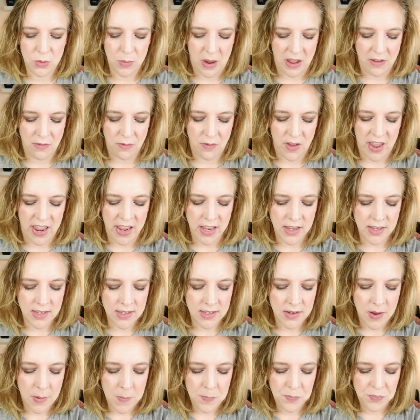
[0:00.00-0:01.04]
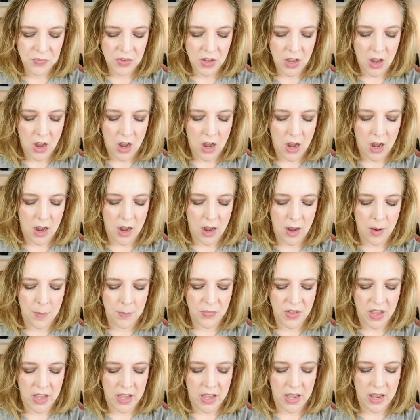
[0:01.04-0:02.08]
to my face.
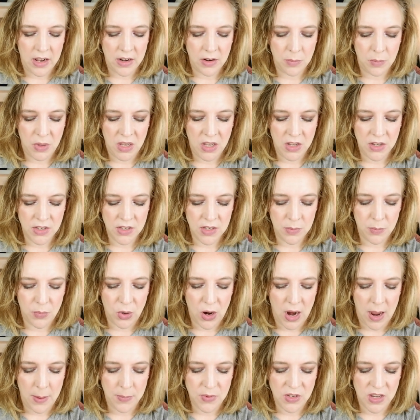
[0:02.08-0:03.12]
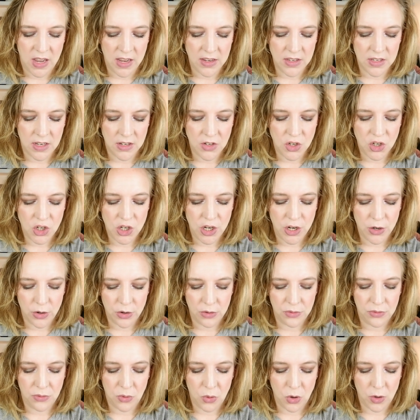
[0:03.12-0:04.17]
Um, and because it perhaps has that
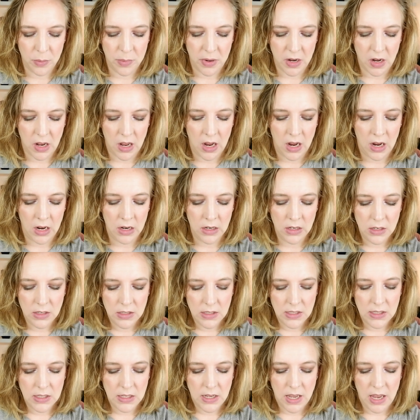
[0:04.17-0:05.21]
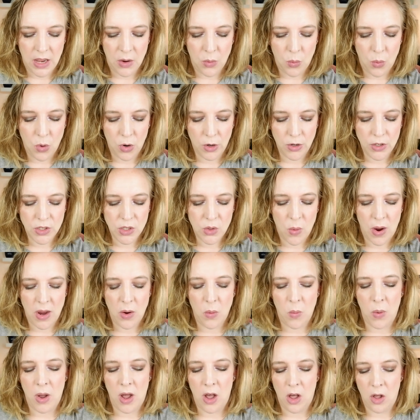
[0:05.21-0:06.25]
sheerer formula, it works
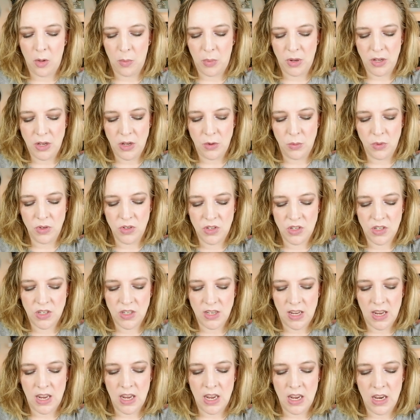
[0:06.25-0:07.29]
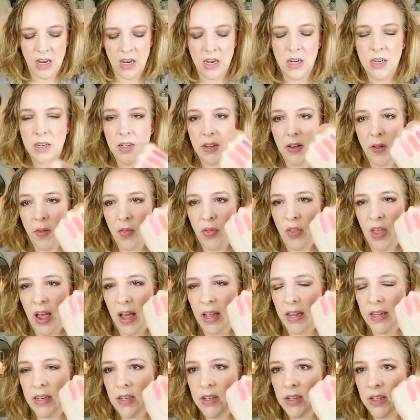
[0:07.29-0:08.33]
quite well, but you will see
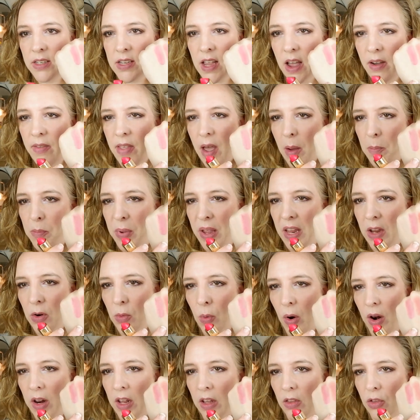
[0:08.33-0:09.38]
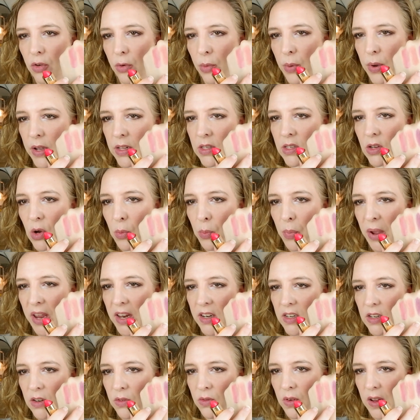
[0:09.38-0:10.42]
that it does have that pink running through it. So
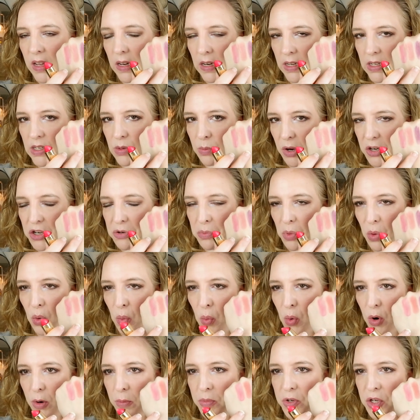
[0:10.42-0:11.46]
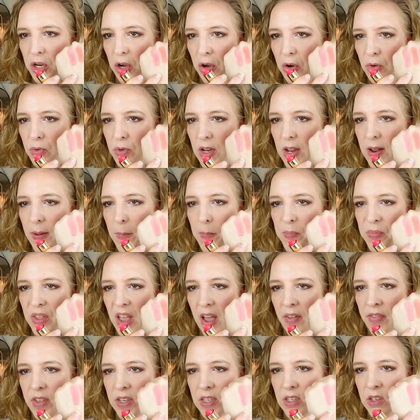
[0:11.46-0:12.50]
Painted Veil is much more warm-toned,
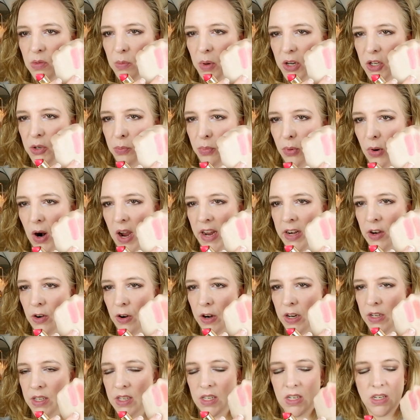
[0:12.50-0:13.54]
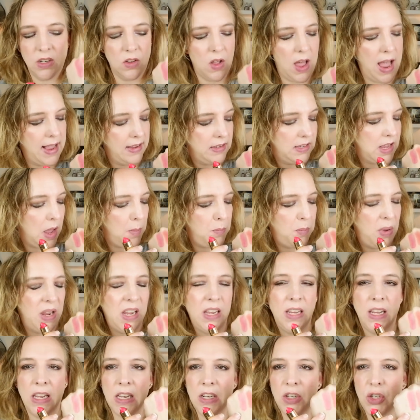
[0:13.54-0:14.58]
and this is much brighter. It still has that
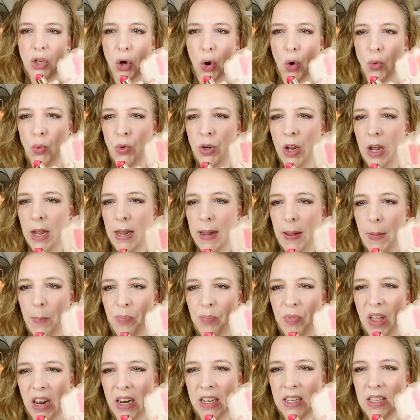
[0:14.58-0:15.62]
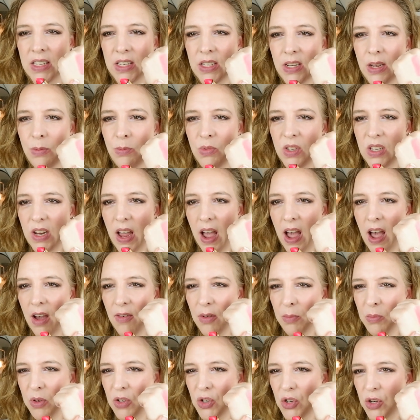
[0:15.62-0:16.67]
pinky tone, and it seems to
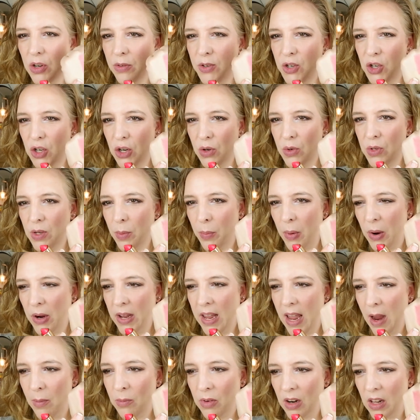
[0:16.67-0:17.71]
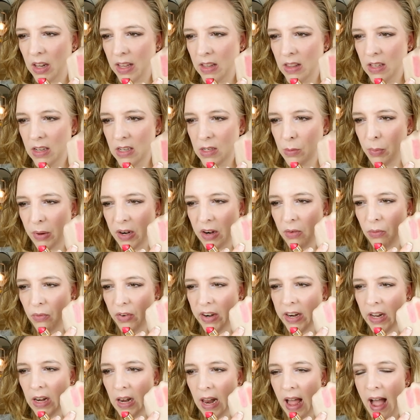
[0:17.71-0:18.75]
have, I'm not sure if it shows up on camera like this, but in
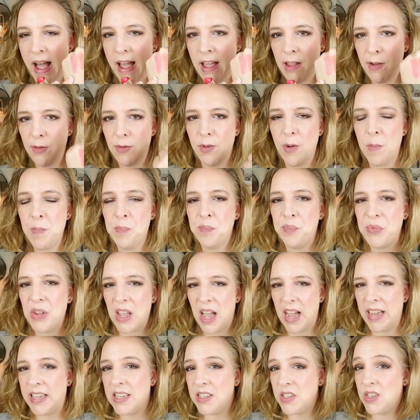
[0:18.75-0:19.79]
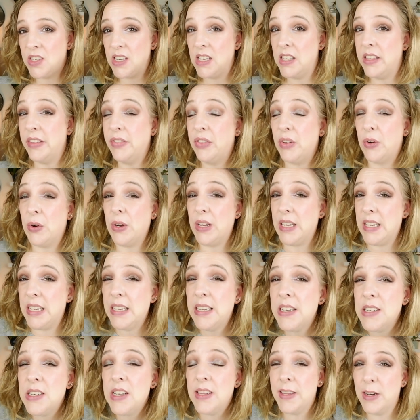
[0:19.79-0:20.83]
real life, I can see that there
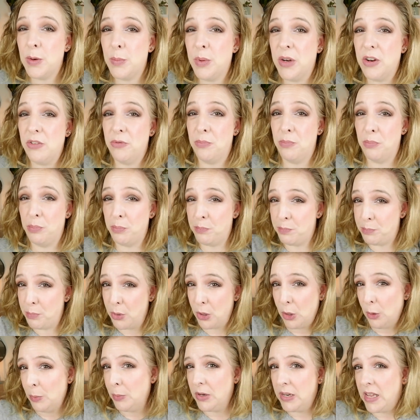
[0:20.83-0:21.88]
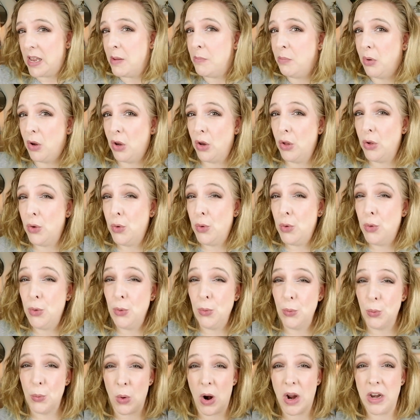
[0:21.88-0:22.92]
is a little bit of purpley blue
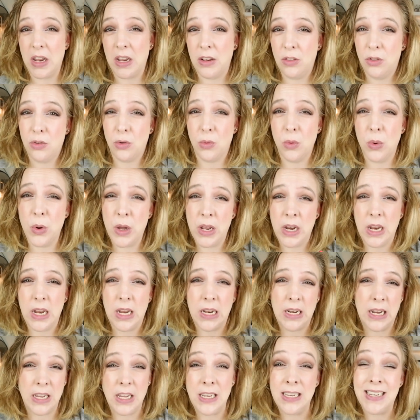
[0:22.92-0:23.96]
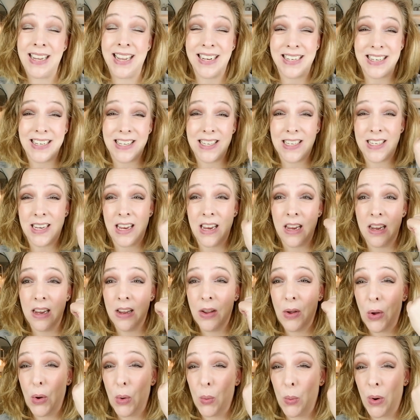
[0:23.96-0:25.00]
running through it that you get to see
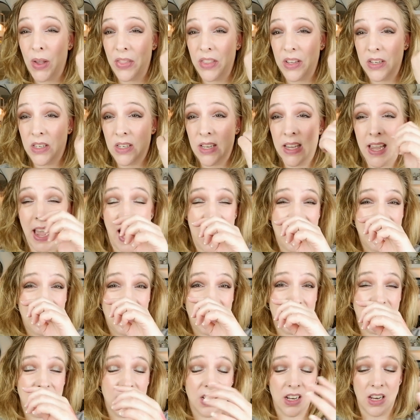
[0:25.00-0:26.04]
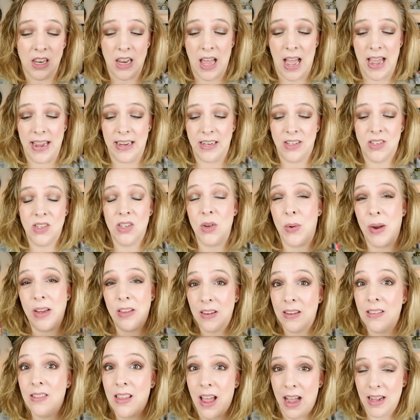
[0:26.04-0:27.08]
when this catches the light. So I
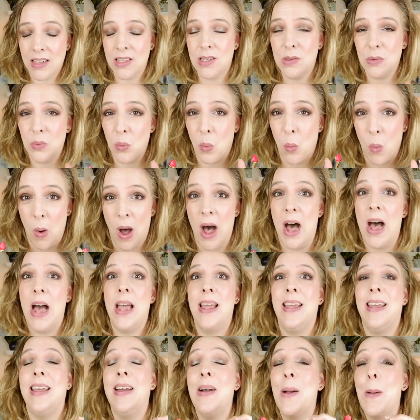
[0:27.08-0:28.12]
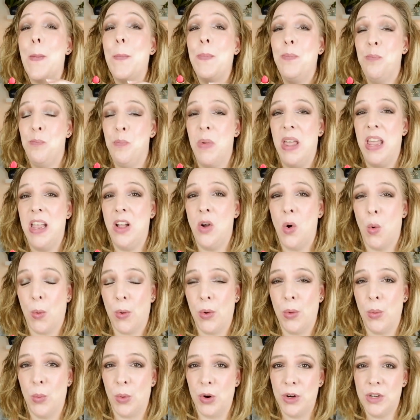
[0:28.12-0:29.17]
think that's why Mae
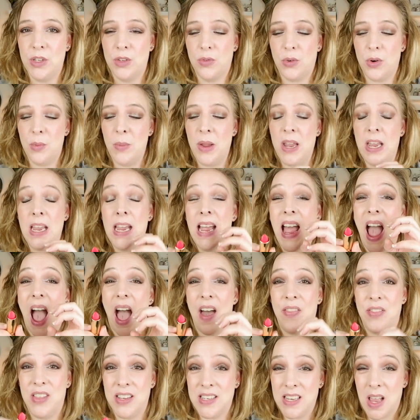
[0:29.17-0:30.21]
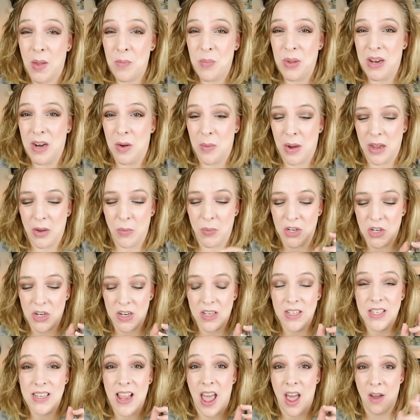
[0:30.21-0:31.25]
Coral works for me, and this had been on my wish
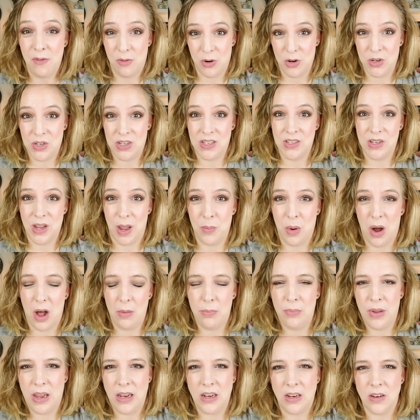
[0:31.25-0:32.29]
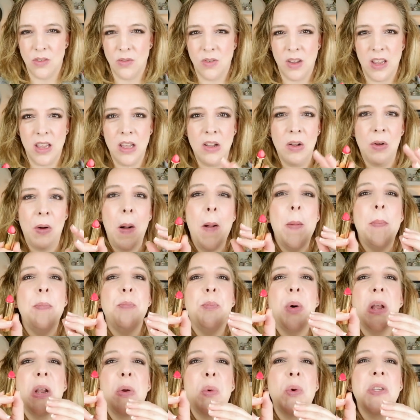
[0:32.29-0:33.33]
list ever since I bought Painted Veil,
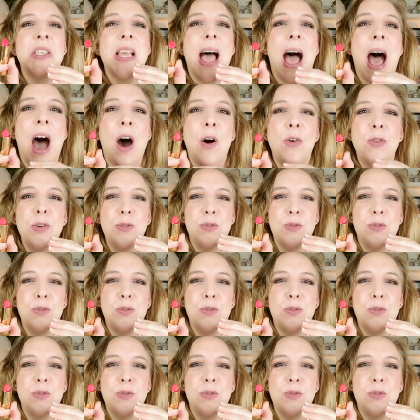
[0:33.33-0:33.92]
but it was out